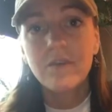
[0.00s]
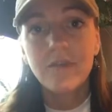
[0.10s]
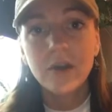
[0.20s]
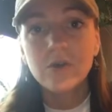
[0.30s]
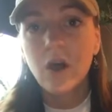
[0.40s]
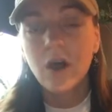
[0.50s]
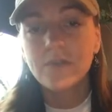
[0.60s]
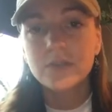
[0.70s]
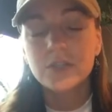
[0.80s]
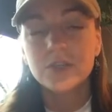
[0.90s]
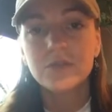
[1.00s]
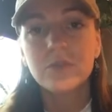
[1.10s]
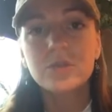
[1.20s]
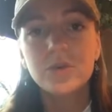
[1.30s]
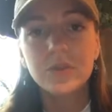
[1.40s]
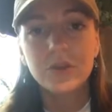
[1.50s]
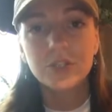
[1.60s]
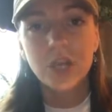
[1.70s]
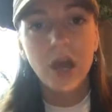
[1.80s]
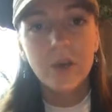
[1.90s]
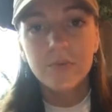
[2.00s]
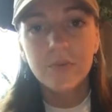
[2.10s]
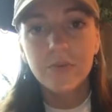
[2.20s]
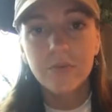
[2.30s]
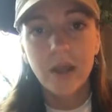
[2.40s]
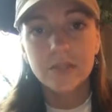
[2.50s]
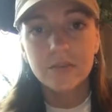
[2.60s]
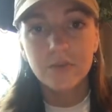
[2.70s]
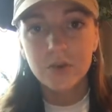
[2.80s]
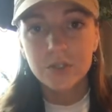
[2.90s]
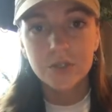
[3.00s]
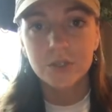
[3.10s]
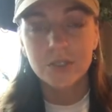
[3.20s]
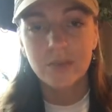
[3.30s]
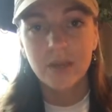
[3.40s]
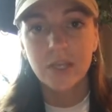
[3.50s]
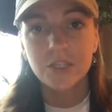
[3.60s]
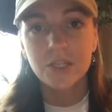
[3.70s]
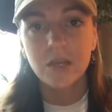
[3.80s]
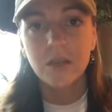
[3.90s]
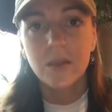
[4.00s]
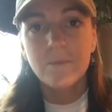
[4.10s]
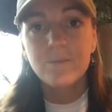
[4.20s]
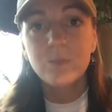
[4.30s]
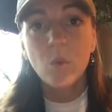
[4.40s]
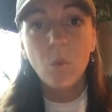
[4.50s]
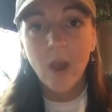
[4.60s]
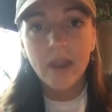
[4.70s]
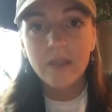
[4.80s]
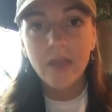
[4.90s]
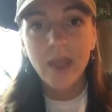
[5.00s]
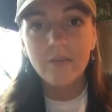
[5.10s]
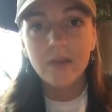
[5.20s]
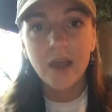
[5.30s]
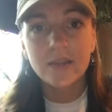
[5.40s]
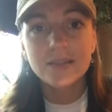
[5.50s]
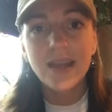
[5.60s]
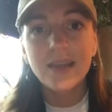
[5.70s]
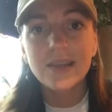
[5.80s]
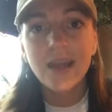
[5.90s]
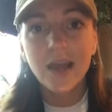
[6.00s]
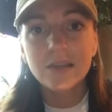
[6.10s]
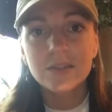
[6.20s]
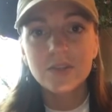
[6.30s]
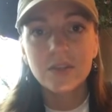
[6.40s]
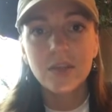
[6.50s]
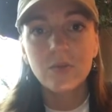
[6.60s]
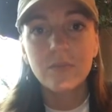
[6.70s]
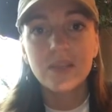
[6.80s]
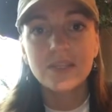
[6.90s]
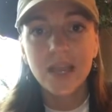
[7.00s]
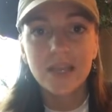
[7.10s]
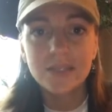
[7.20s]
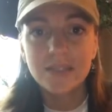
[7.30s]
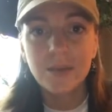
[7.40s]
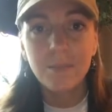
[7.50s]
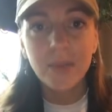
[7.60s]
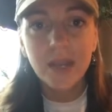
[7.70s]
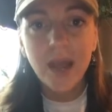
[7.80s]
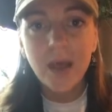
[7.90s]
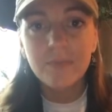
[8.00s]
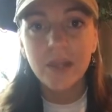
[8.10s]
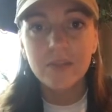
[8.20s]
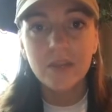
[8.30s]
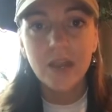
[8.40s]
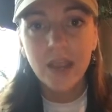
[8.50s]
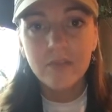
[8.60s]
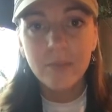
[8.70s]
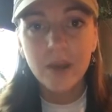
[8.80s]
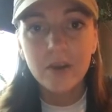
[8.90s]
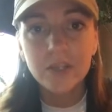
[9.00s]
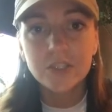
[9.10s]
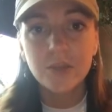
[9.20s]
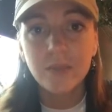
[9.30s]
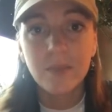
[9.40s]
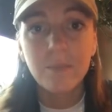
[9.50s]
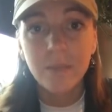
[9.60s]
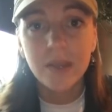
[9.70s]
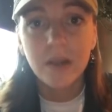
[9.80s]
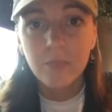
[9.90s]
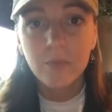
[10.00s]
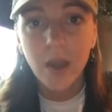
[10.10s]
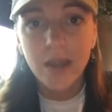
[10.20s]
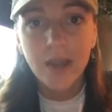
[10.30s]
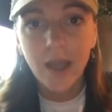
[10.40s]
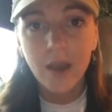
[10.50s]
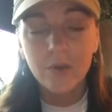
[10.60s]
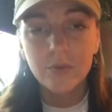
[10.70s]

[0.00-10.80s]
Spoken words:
federal officers from doing their job through threats, force, or intimidation. Why did they have guns? They had guns so that they wouldn't be tased and beat up like the Native Americans are being beat up right now.